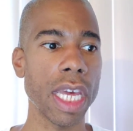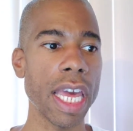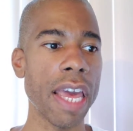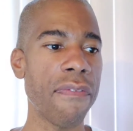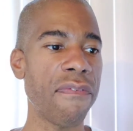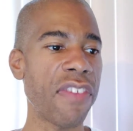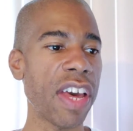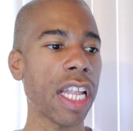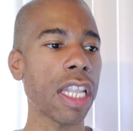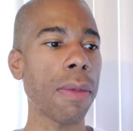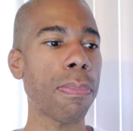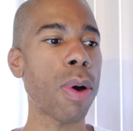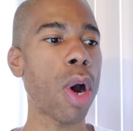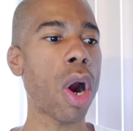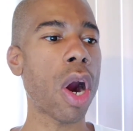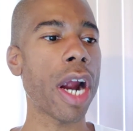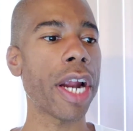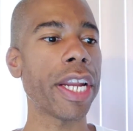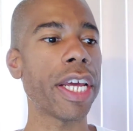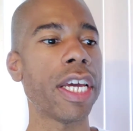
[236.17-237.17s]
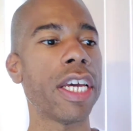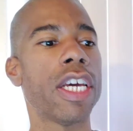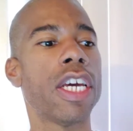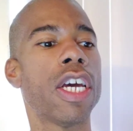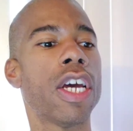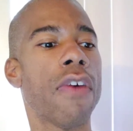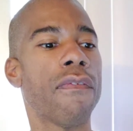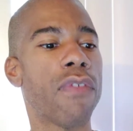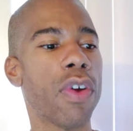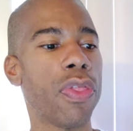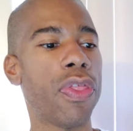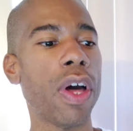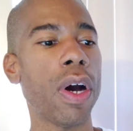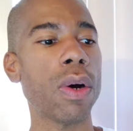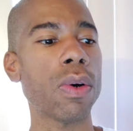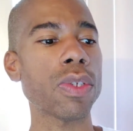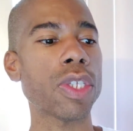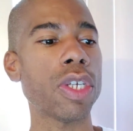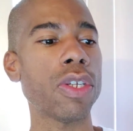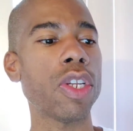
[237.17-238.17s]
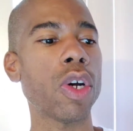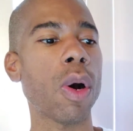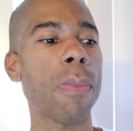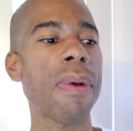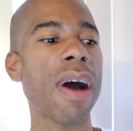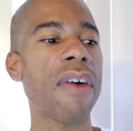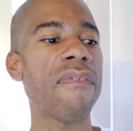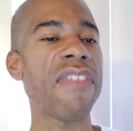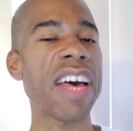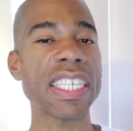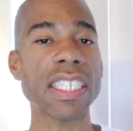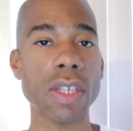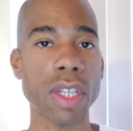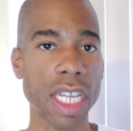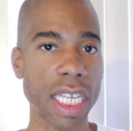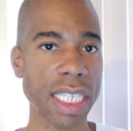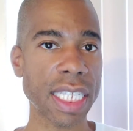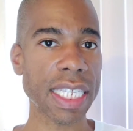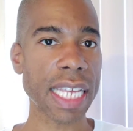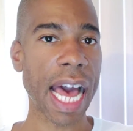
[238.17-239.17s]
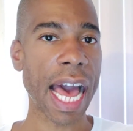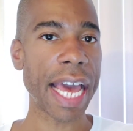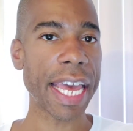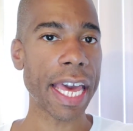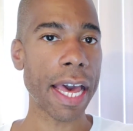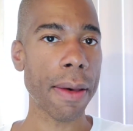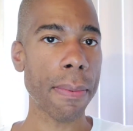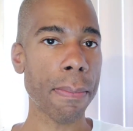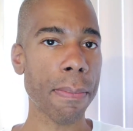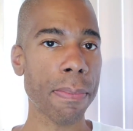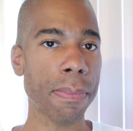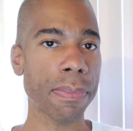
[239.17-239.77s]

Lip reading: It fell apart. For those who know about Veselnitskaya